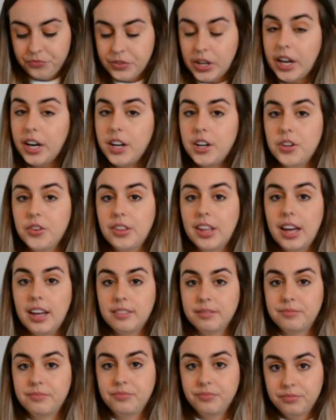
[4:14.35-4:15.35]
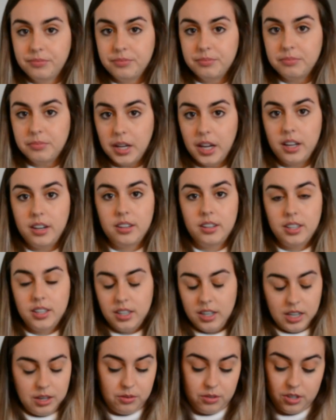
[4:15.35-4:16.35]
And I knew that, but
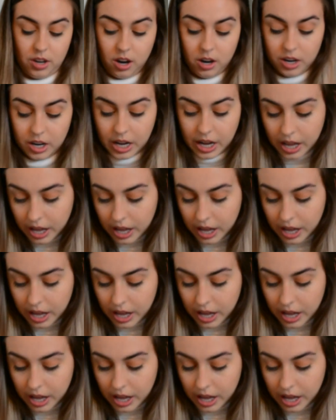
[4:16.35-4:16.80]
it was hard.